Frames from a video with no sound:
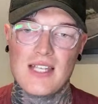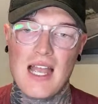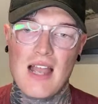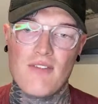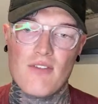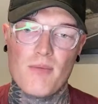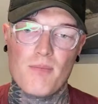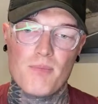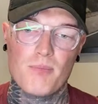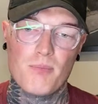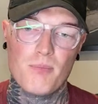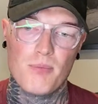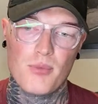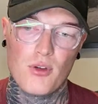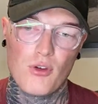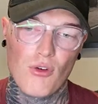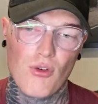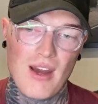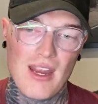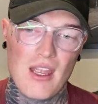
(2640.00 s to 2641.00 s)
have a
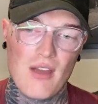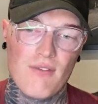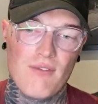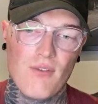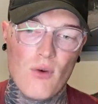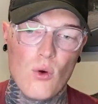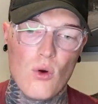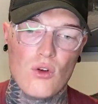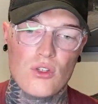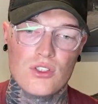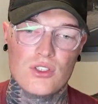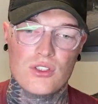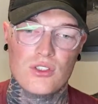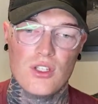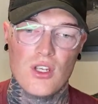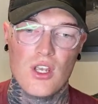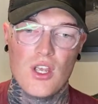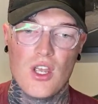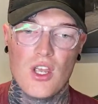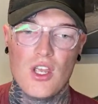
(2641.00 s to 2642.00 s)
greater force
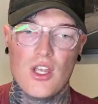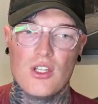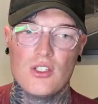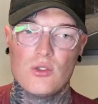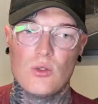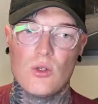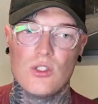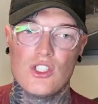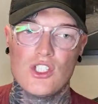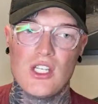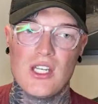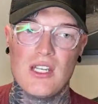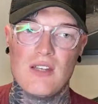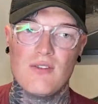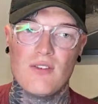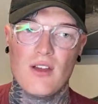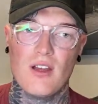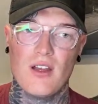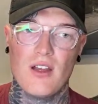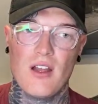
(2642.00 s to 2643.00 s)
to
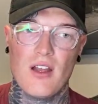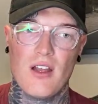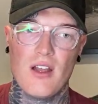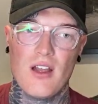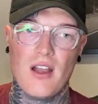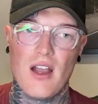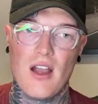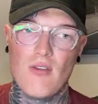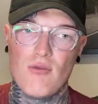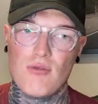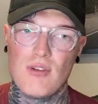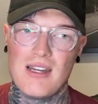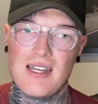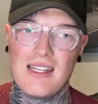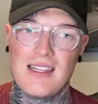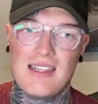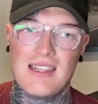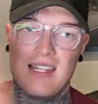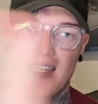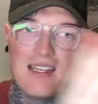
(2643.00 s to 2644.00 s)
achieve a really
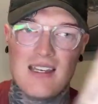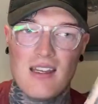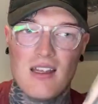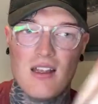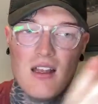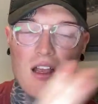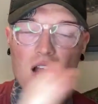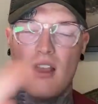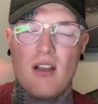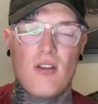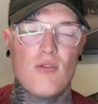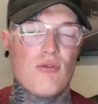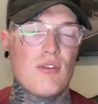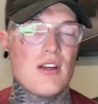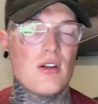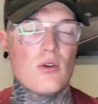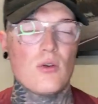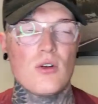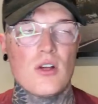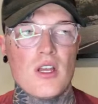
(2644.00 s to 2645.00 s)
thin, a
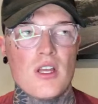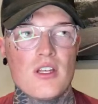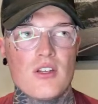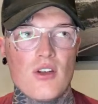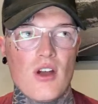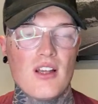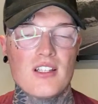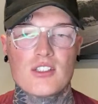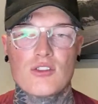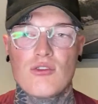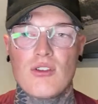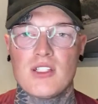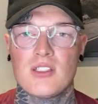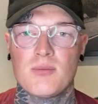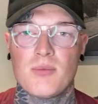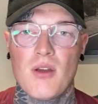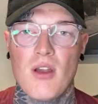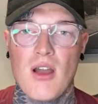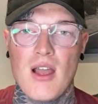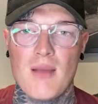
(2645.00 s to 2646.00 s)
real nice
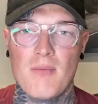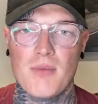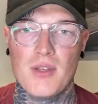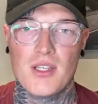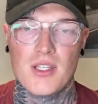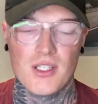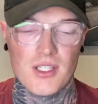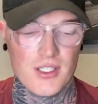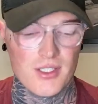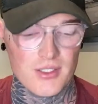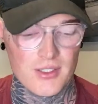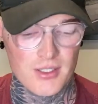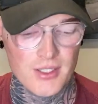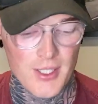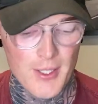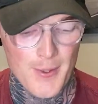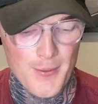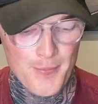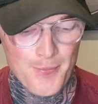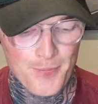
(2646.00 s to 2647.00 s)
crisp line, because
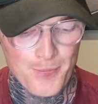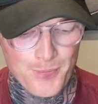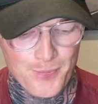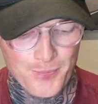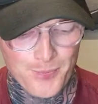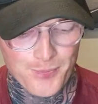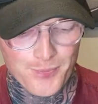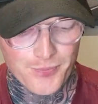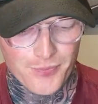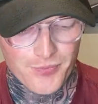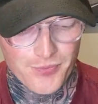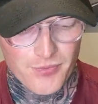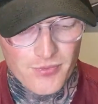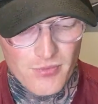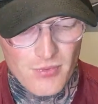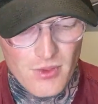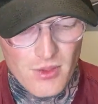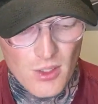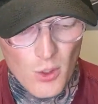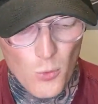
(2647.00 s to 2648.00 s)

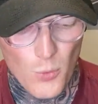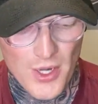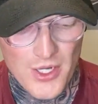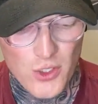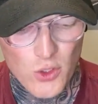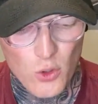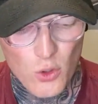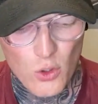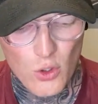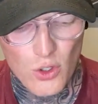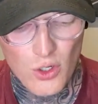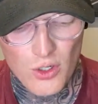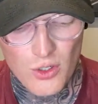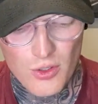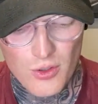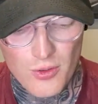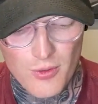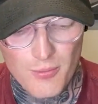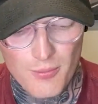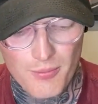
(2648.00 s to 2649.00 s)
when you're
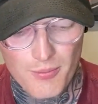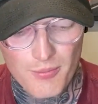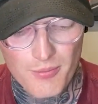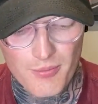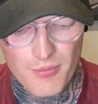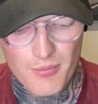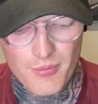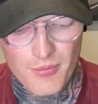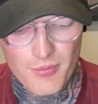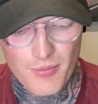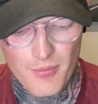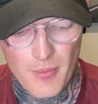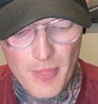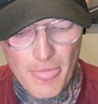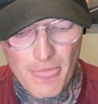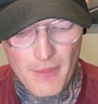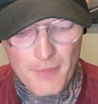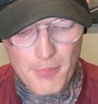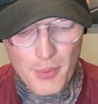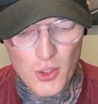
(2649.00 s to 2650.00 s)

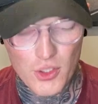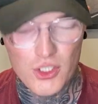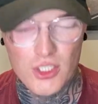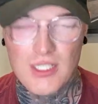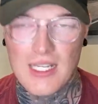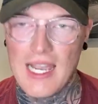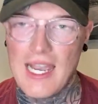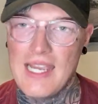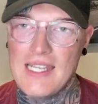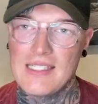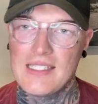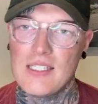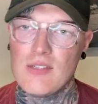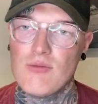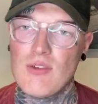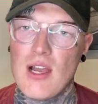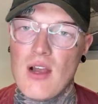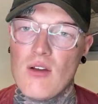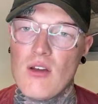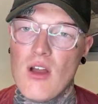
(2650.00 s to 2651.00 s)
pushing an 18
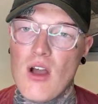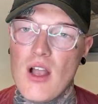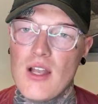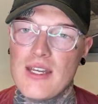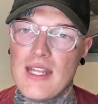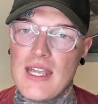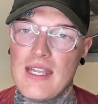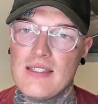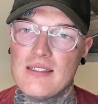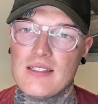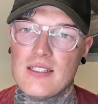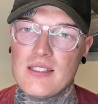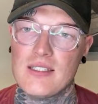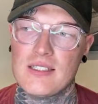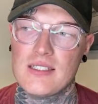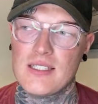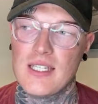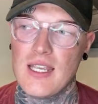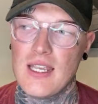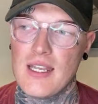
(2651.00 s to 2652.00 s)
round liner into the
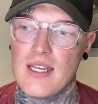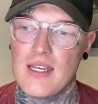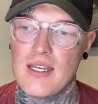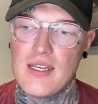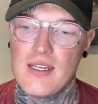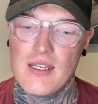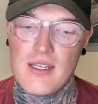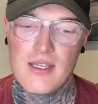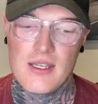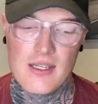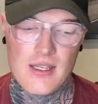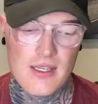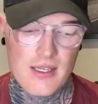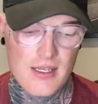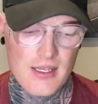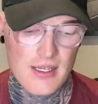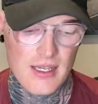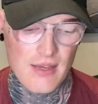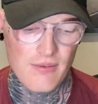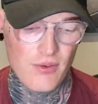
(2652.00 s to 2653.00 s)
skin,
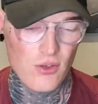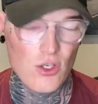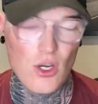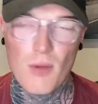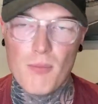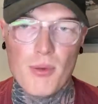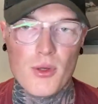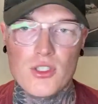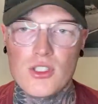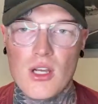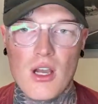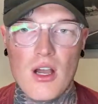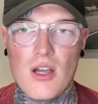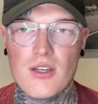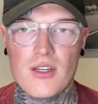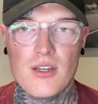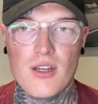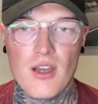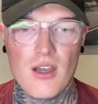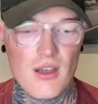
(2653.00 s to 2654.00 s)
if you don't push hard
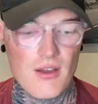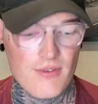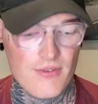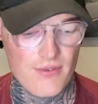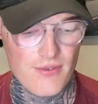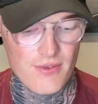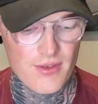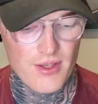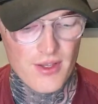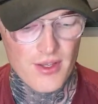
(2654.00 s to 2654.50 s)
enough,